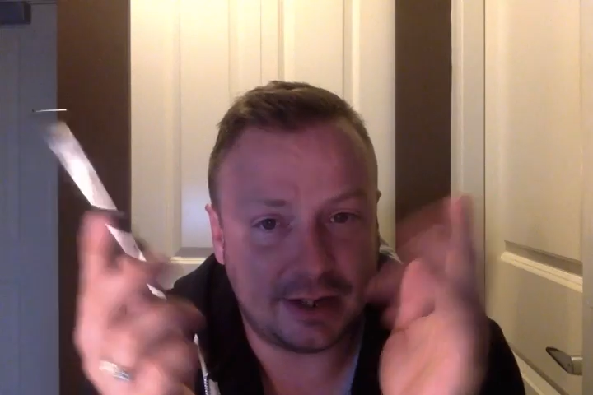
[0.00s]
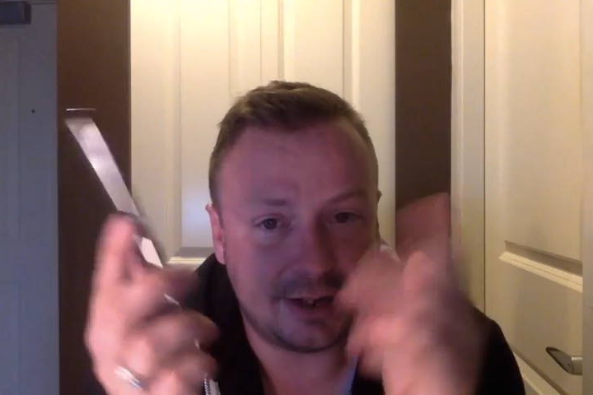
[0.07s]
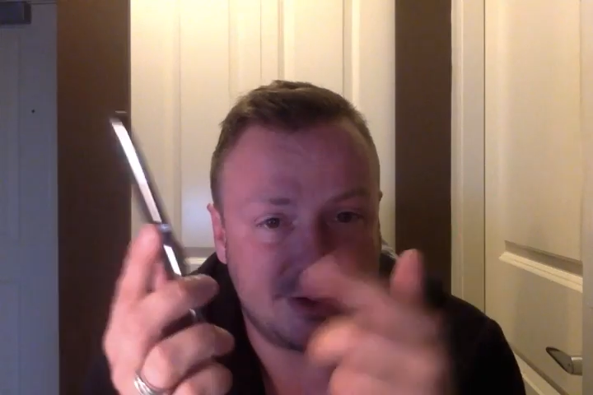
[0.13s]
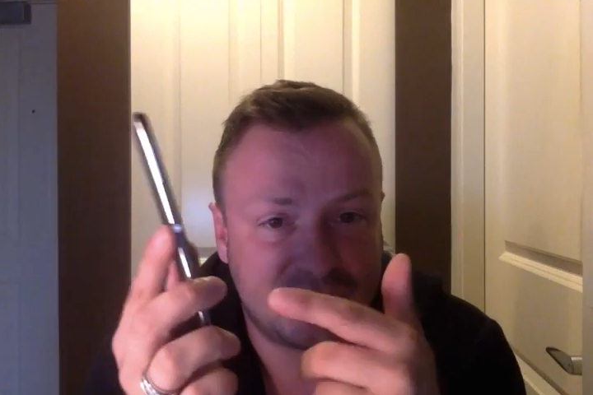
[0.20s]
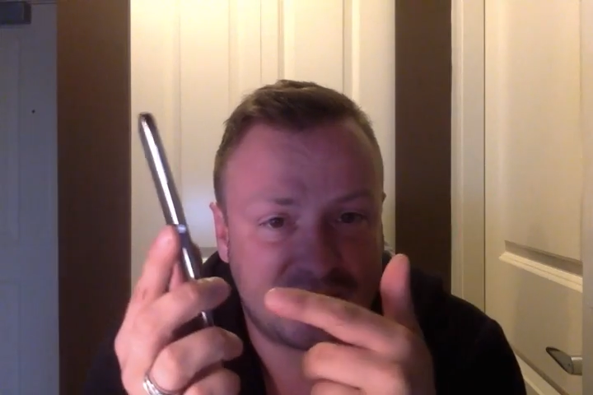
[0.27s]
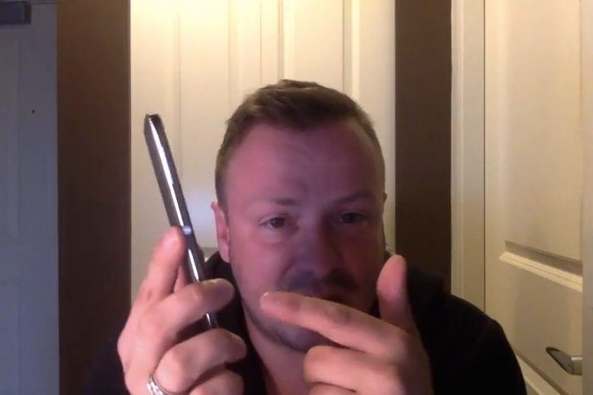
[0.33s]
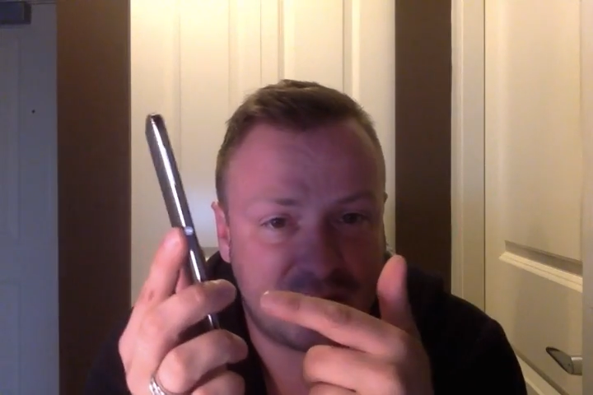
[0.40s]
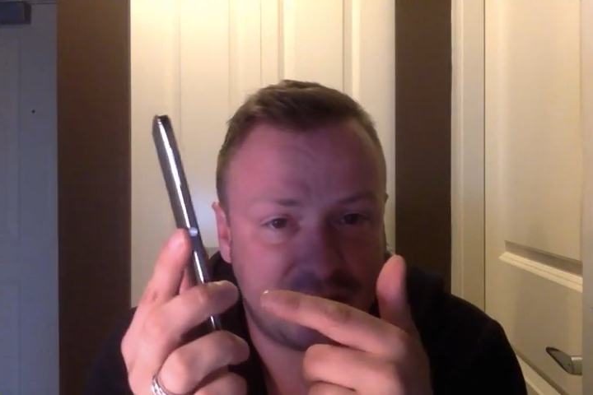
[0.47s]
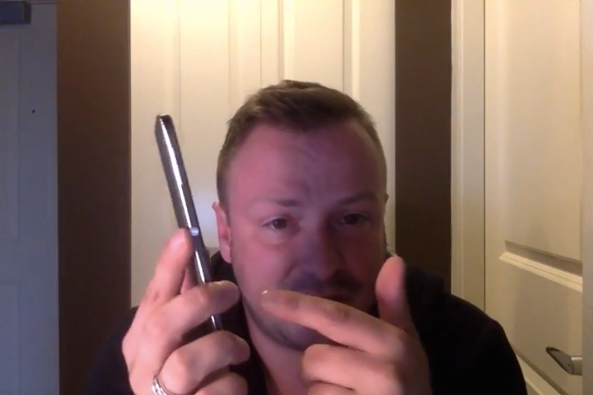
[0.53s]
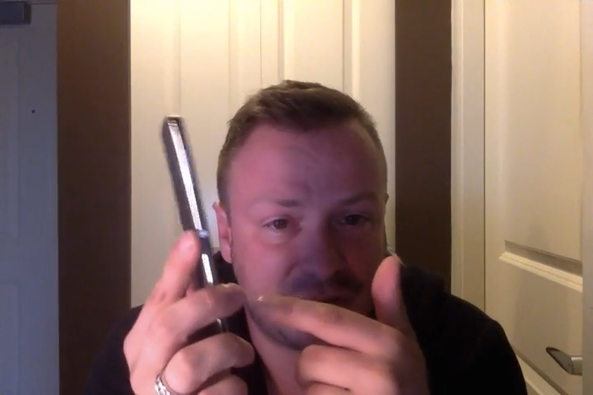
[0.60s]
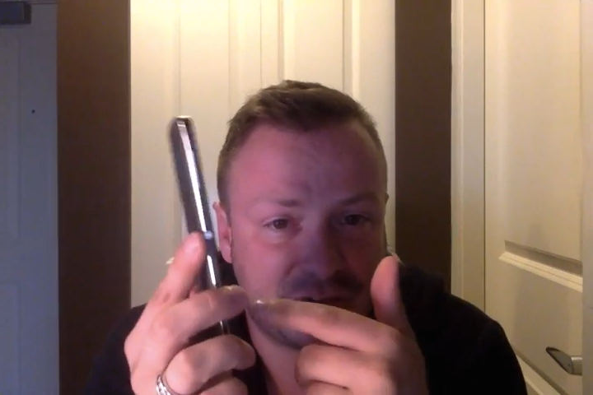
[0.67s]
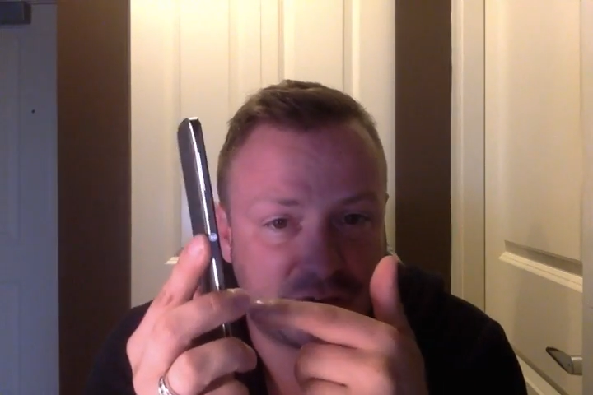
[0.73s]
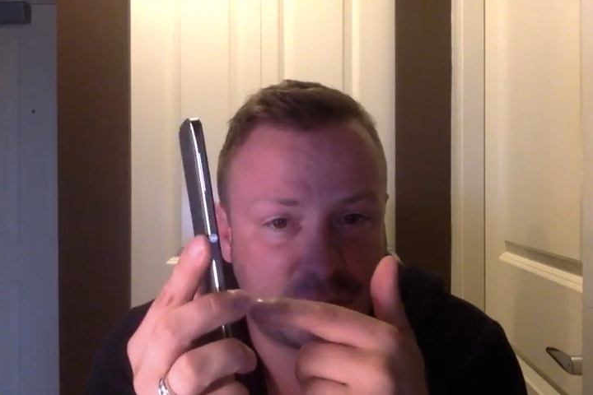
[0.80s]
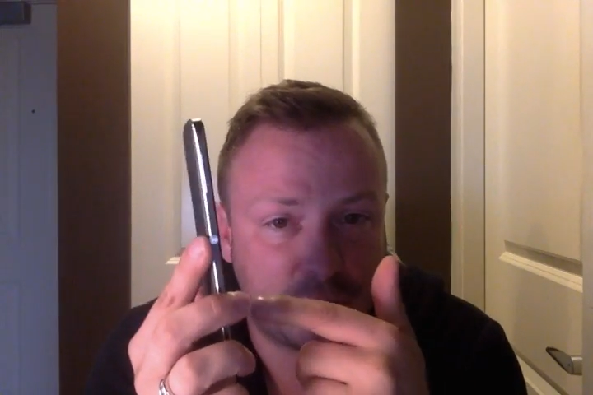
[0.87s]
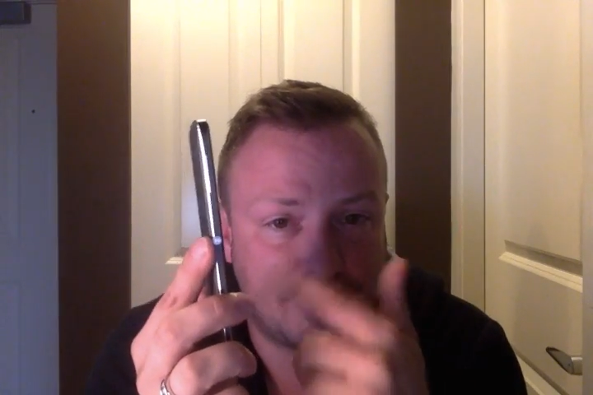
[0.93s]
I used to have it
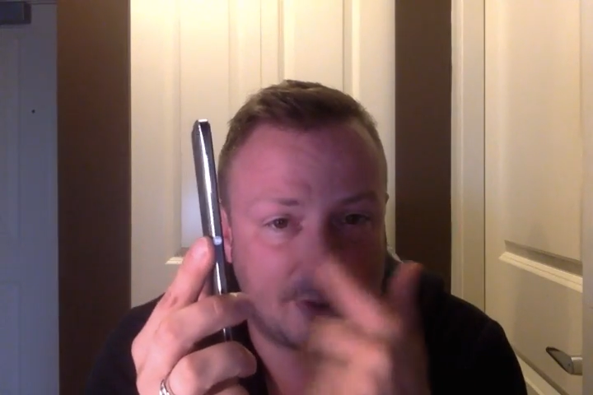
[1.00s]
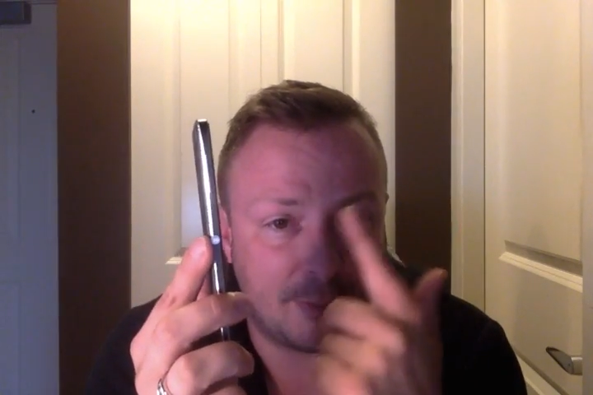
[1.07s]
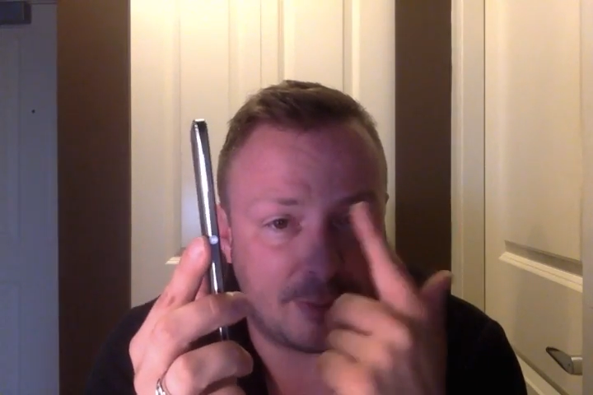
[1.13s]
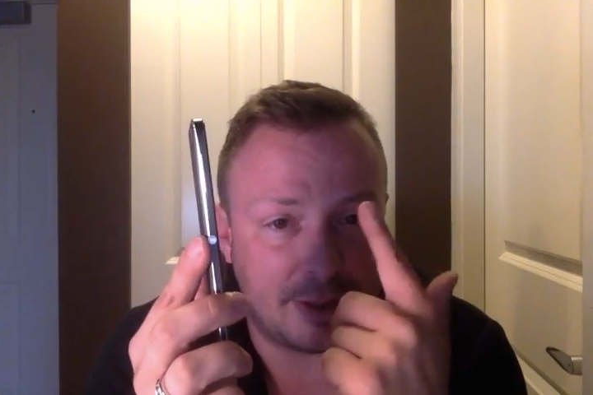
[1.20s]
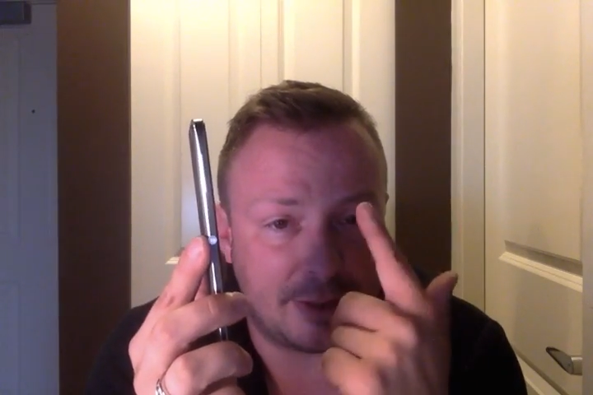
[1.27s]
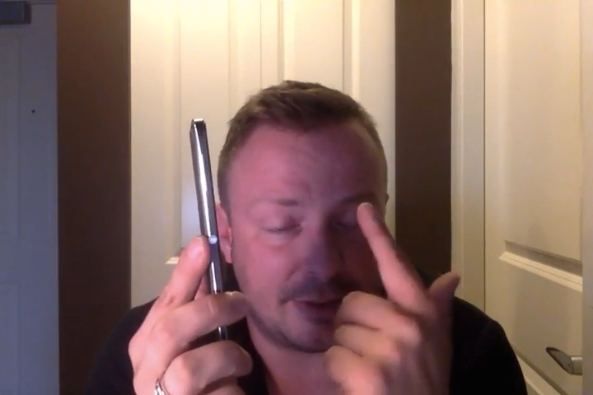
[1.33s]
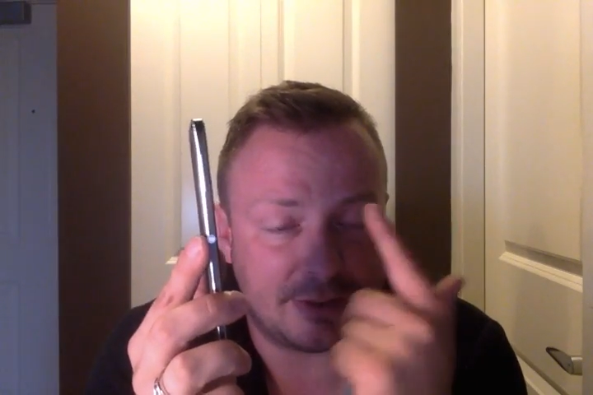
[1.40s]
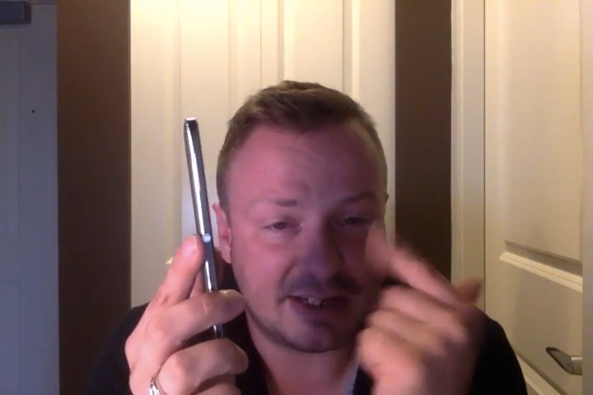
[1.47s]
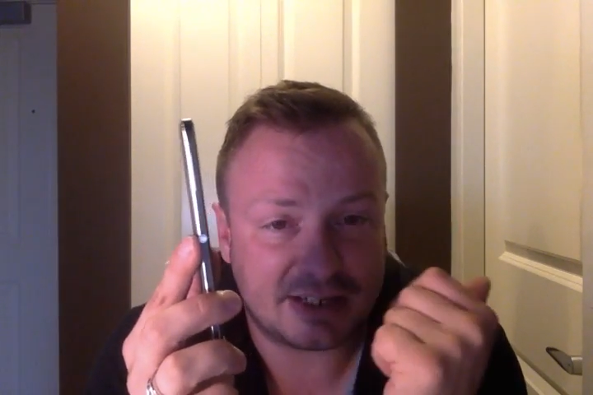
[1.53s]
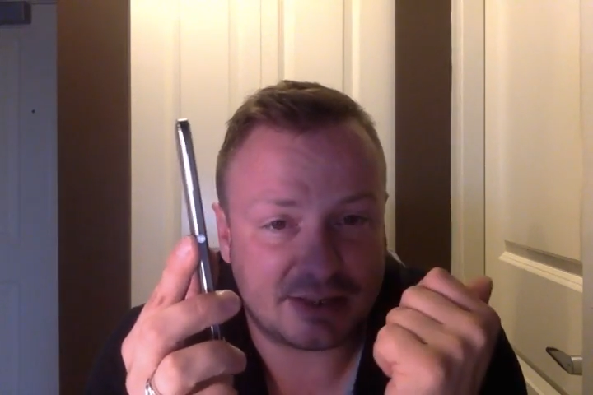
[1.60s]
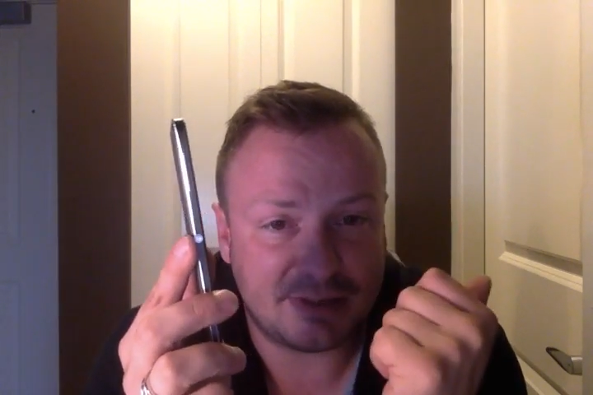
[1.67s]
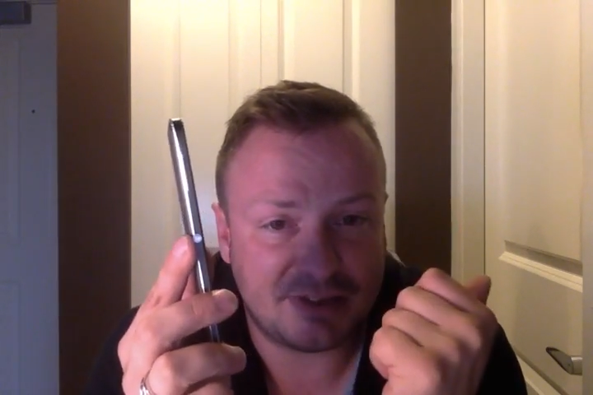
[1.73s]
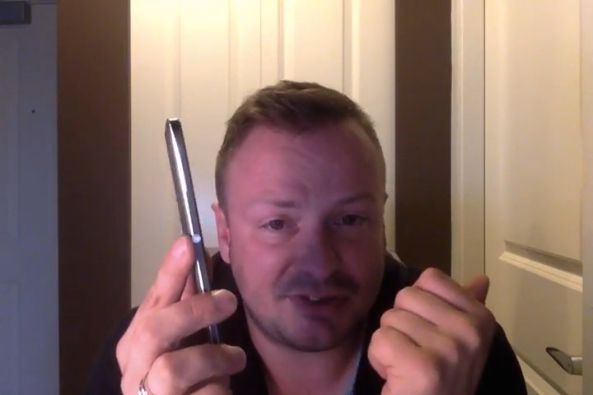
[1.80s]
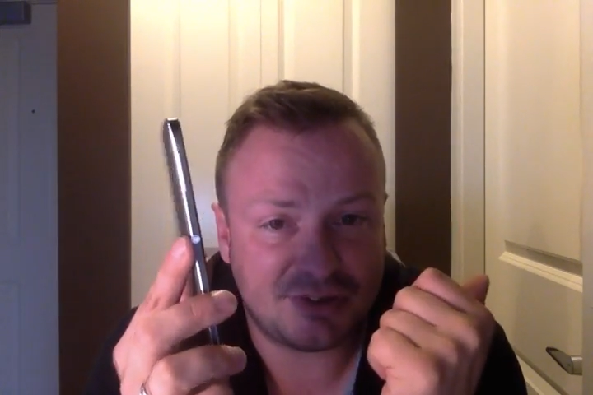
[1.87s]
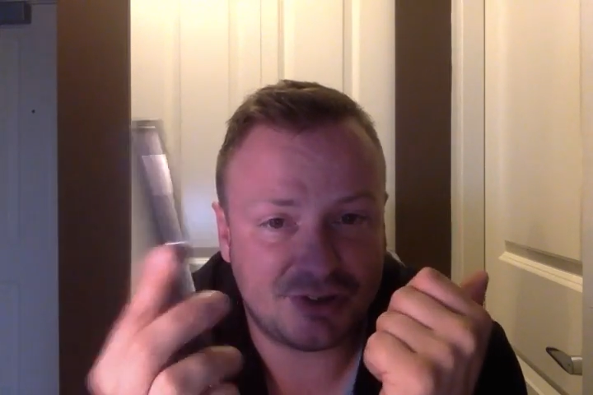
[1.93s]
just open up my text
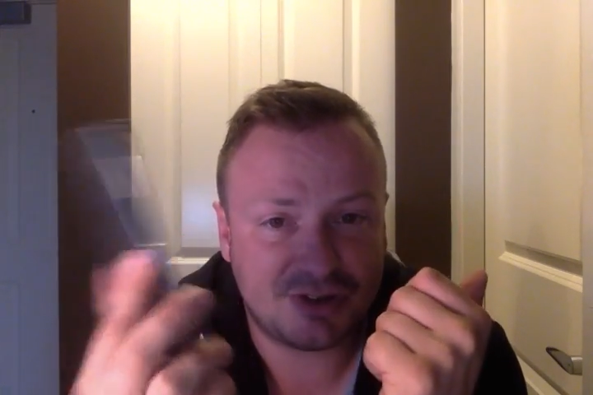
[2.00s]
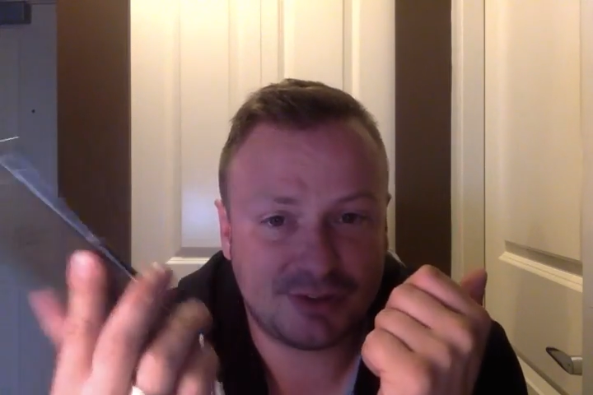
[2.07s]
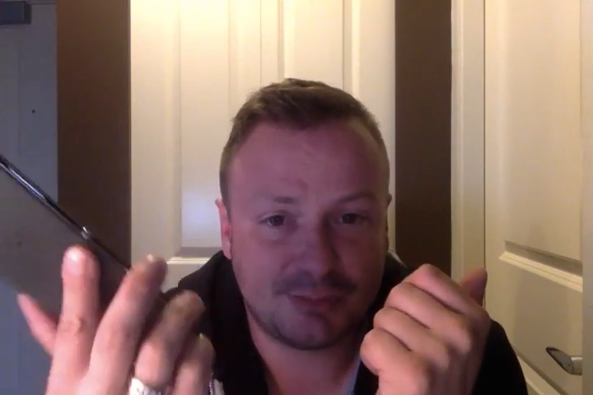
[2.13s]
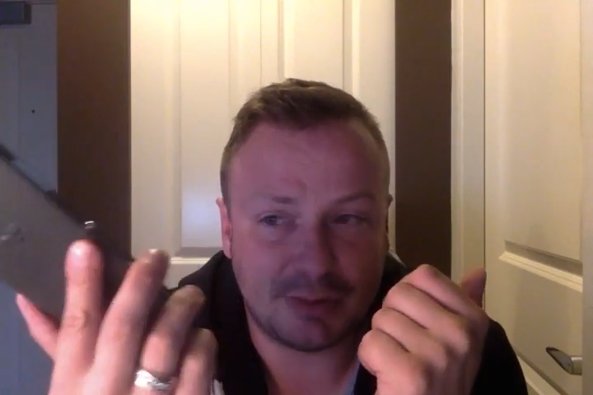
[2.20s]
messages,